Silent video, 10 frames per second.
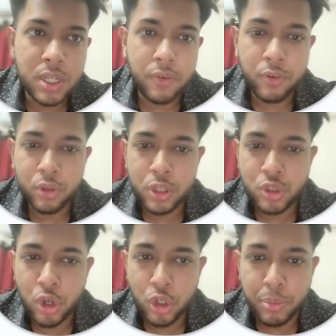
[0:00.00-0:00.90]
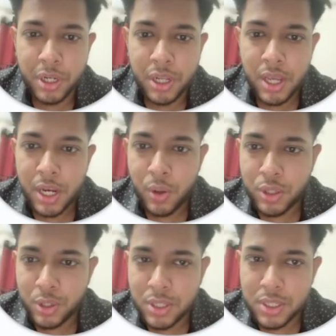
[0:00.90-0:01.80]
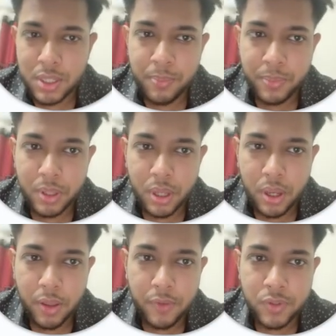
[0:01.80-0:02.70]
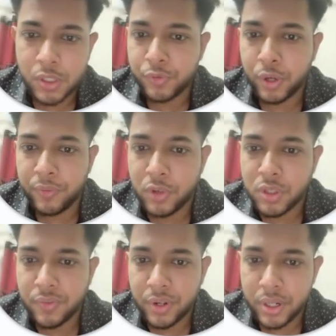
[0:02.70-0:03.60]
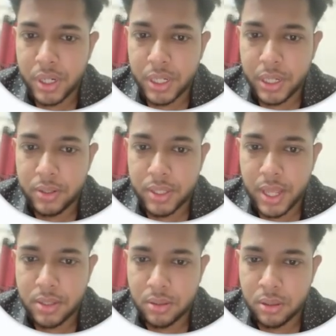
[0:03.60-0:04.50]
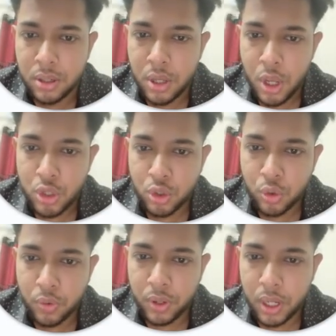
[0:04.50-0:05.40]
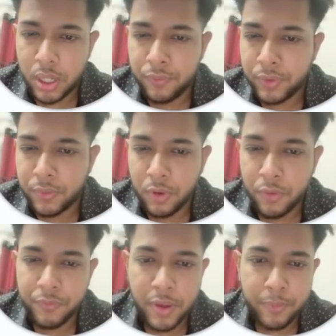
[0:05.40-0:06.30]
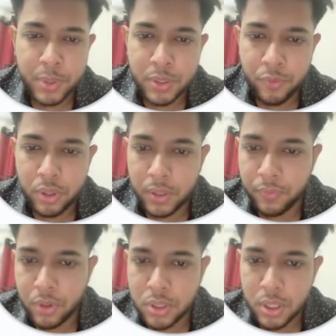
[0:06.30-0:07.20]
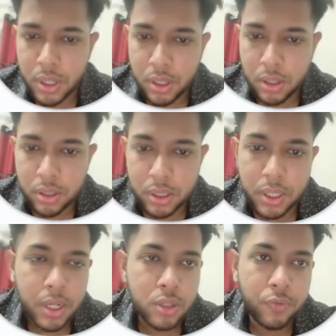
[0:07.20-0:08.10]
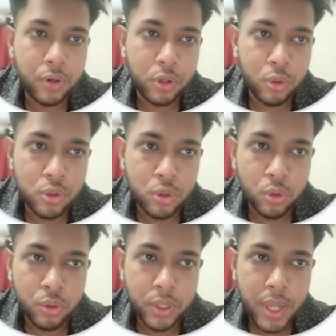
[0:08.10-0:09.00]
over to this document. Now as you can see, I've searched for invoice over here, and here is the answer. So a late fee of 5% for the invoice and the 10 days overdue. So the